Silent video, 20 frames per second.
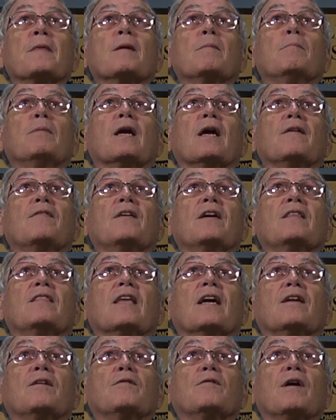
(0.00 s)
But I think
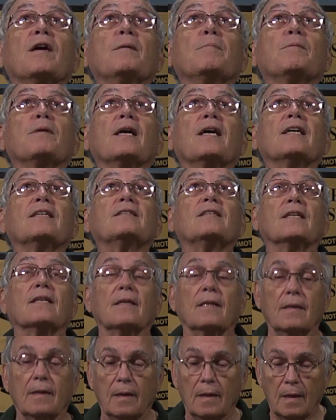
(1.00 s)
that gray plastic,
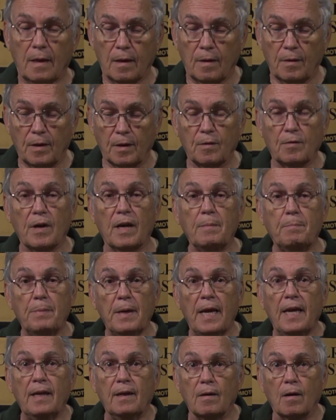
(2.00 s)
or the gray
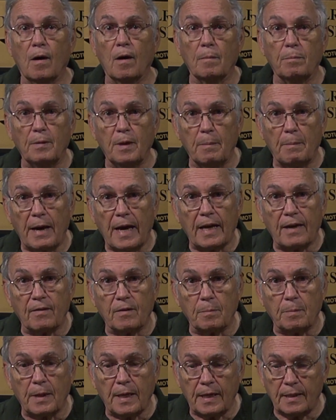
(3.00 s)
paint on the back of the
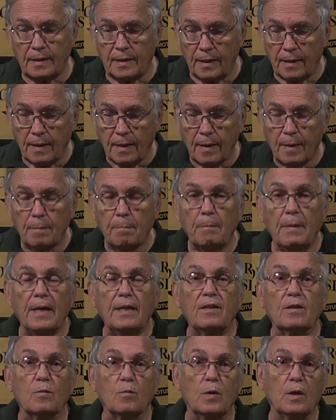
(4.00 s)
plastic,
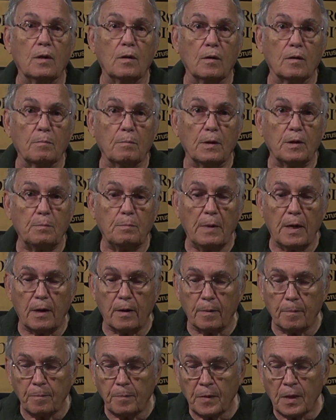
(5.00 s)
makes the window look much better.
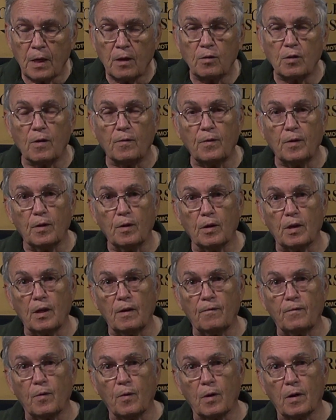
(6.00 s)
So if you're
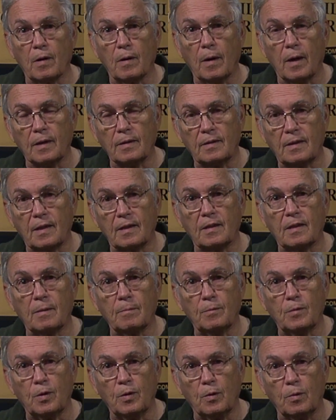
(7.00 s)
looking for a system
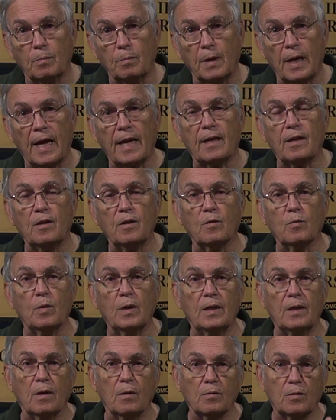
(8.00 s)
to blacken your
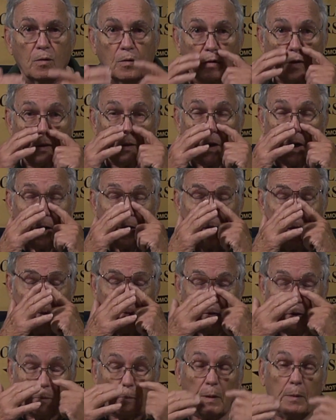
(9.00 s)
windows or to darken them
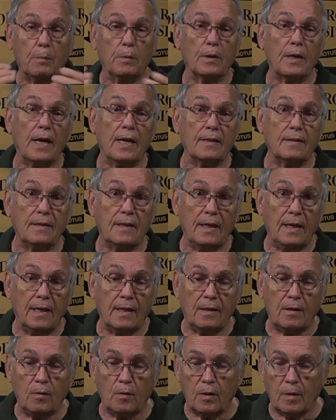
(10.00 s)
so people can't see
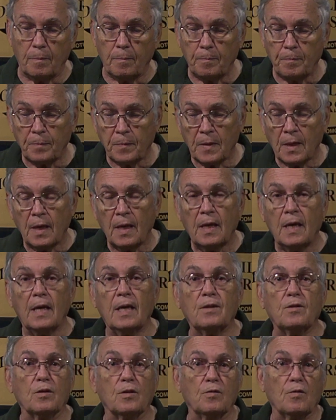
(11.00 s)
into them,
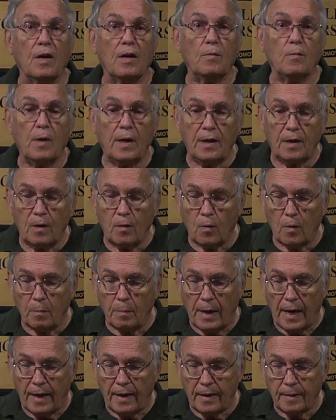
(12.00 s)
it's a great way to go
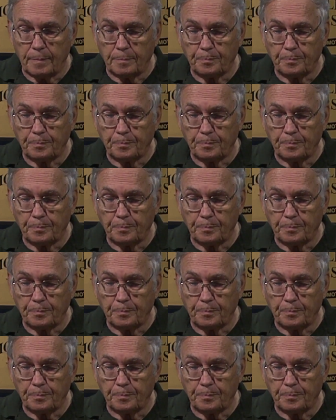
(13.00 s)
about it.